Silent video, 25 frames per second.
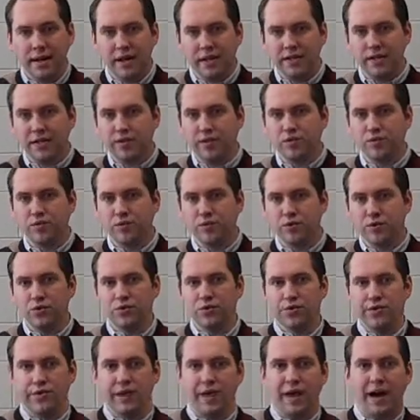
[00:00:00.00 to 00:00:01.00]
These rules
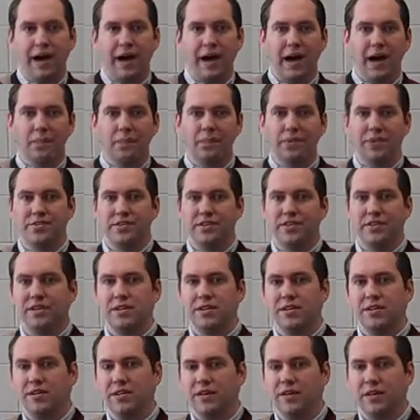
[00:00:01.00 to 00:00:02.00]
are the opposite
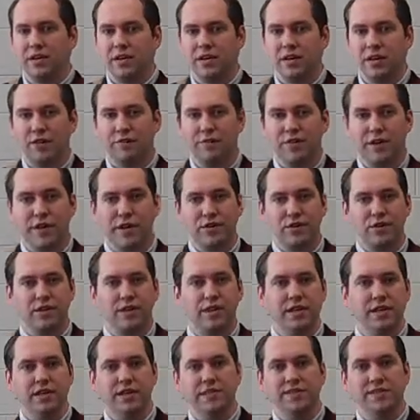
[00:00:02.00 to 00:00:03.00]
of how you
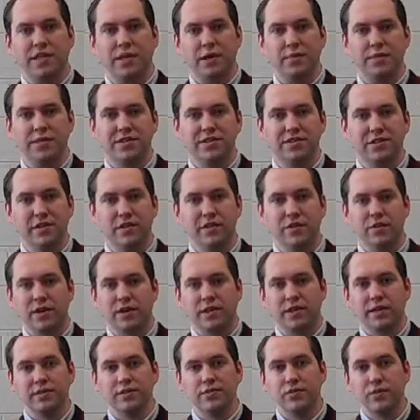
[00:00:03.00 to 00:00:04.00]
think of debits and
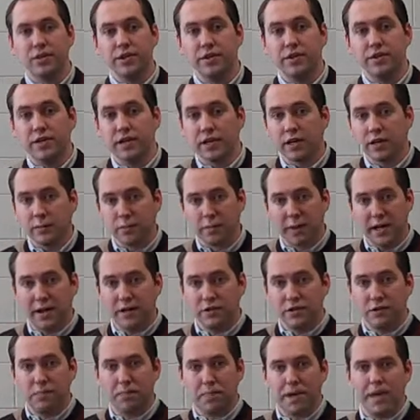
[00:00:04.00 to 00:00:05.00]
credits when you think
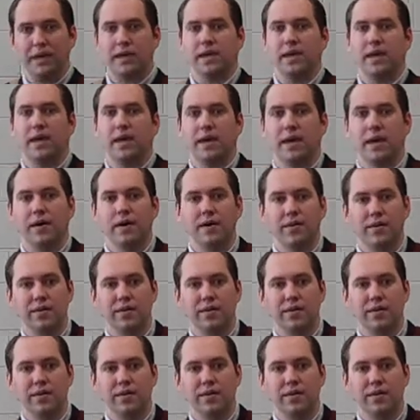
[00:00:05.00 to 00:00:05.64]
about your bank account.